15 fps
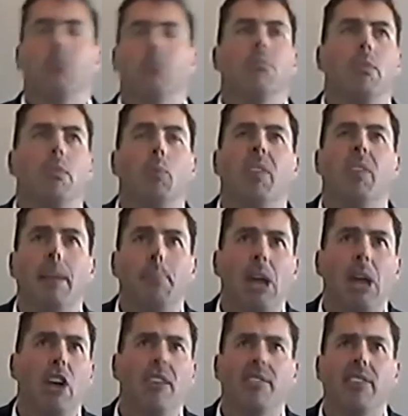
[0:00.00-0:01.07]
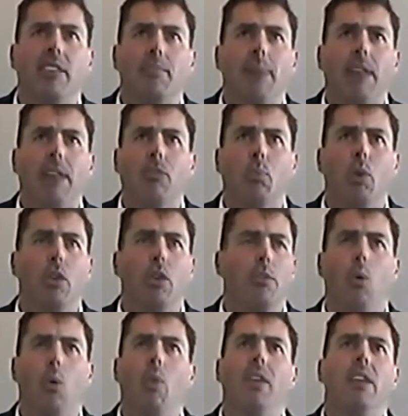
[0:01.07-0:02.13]
within a period of six months, worth
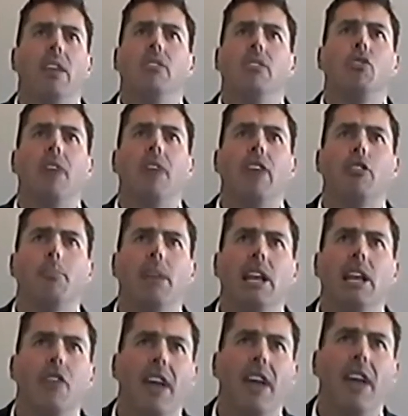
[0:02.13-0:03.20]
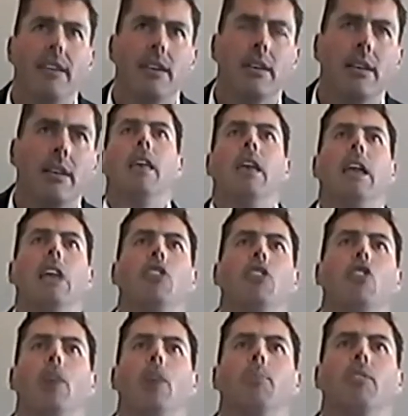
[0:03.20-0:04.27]
more than two hundred million rand. In
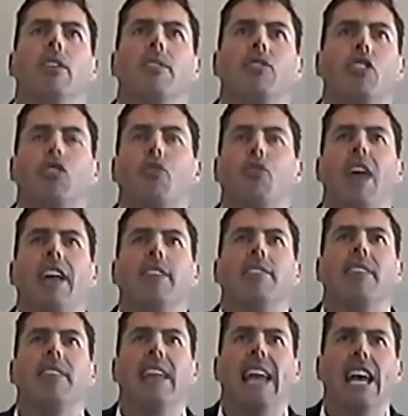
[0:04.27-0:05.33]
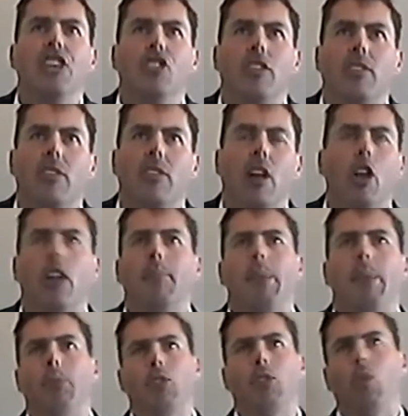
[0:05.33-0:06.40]
terms of just reconciliation, so a lot of
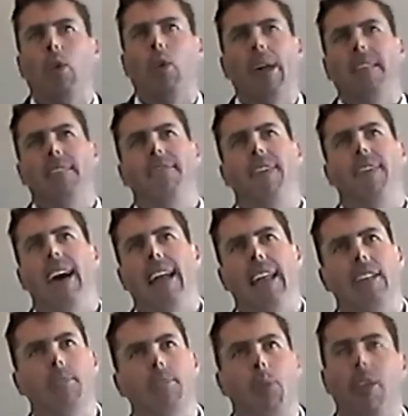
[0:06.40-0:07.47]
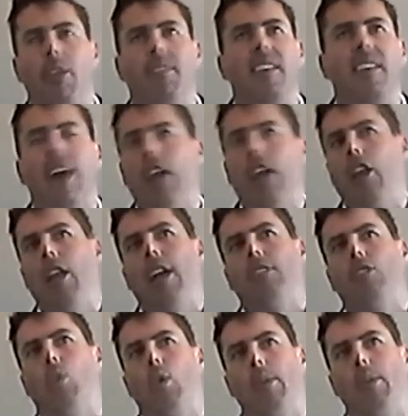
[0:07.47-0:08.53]
people talk about the finance part of things. I don't like to
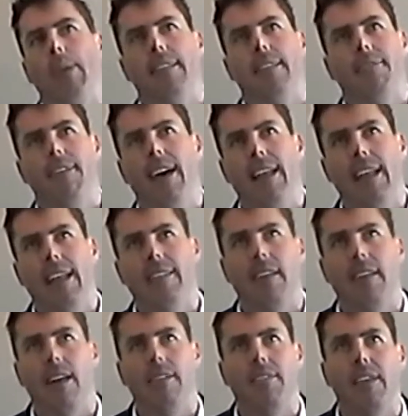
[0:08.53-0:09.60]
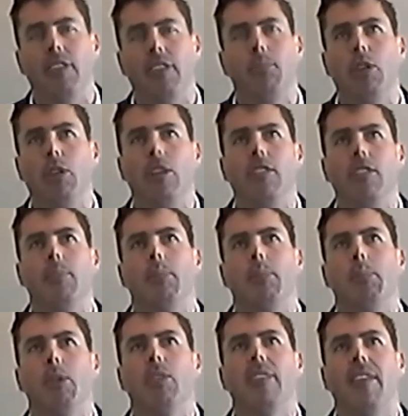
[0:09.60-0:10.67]
talk about the finance side of things, purely and simply
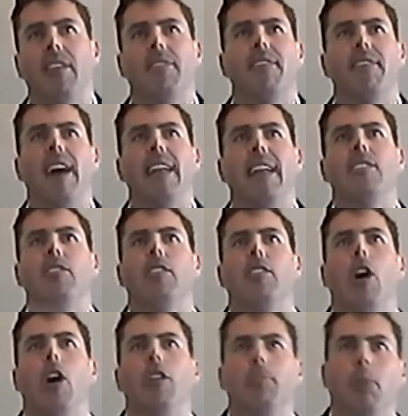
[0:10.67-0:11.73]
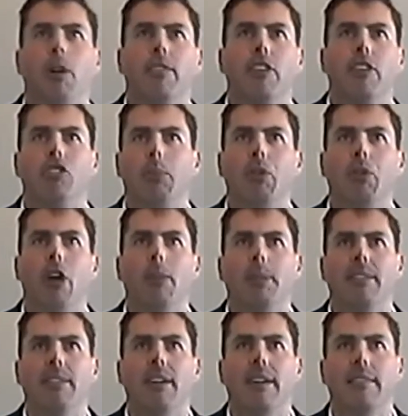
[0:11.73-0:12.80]
because I think finance is the last part that should be
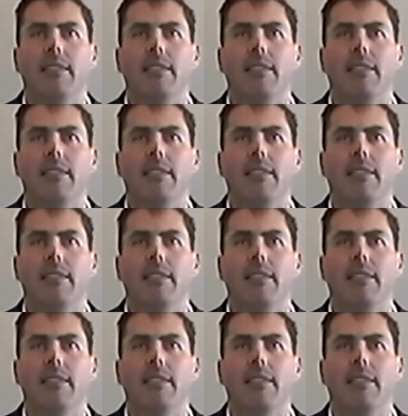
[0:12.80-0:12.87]
robotized.